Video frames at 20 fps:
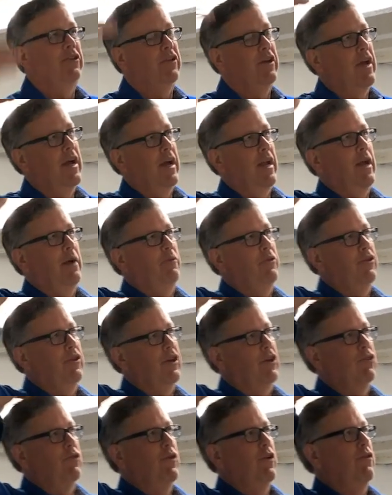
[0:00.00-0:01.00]
Again, I'm
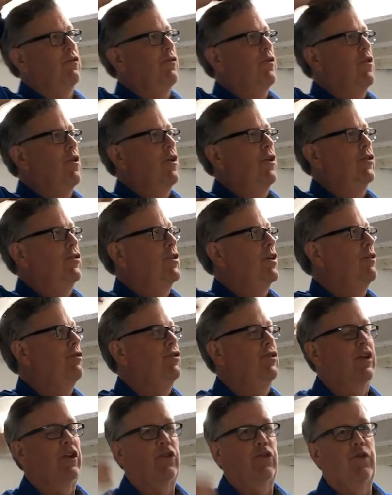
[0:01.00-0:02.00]
6'4", so you
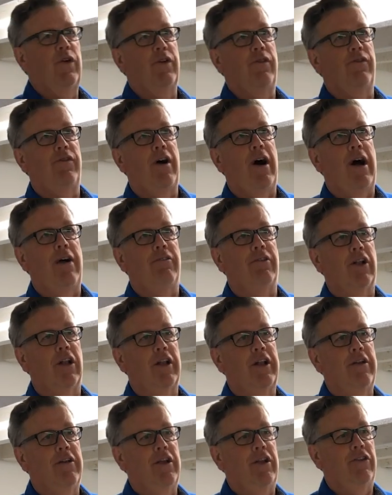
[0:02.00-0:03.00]
have 6'5"
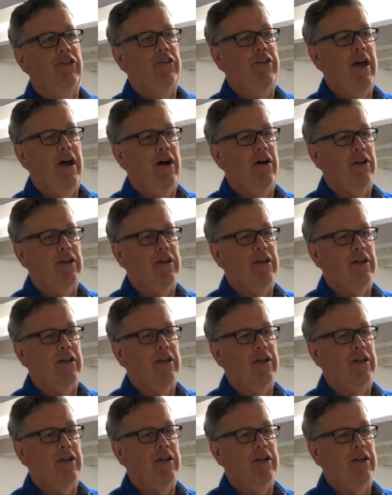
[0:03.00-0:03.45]
clearance down